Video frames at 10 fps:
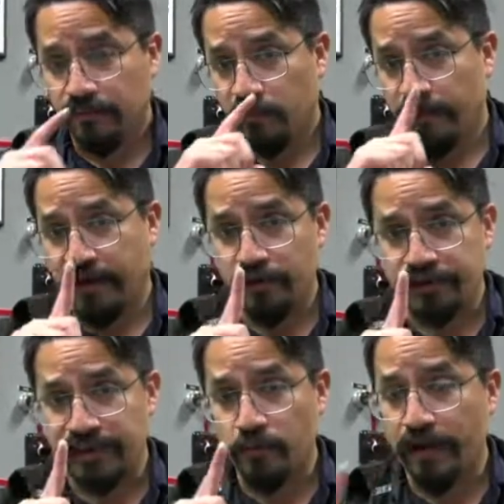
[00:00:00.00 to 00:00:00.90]
when
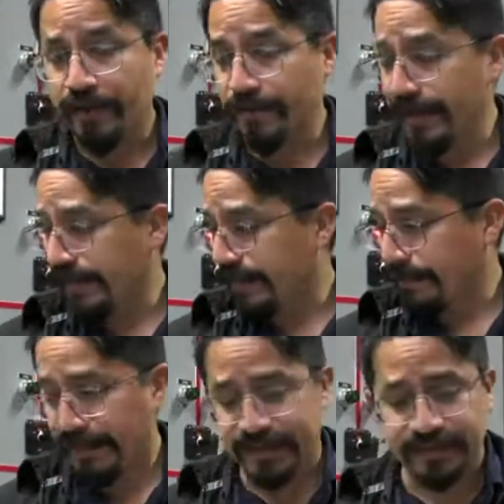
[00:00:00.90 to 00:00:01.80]
losing one main
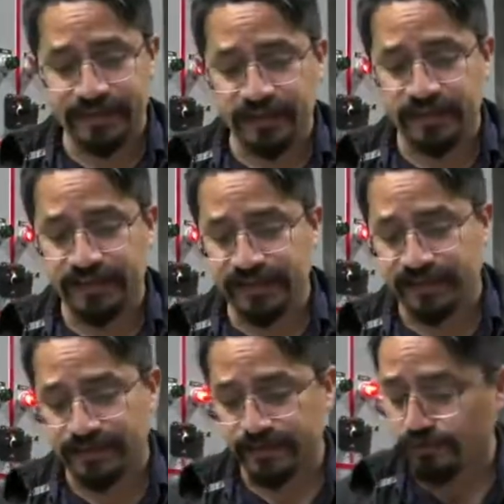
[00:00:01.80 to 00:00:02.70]
depends on
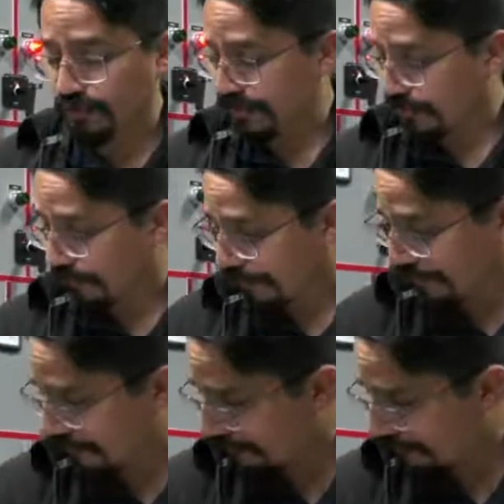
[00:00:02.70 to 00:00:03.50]
this switch over here.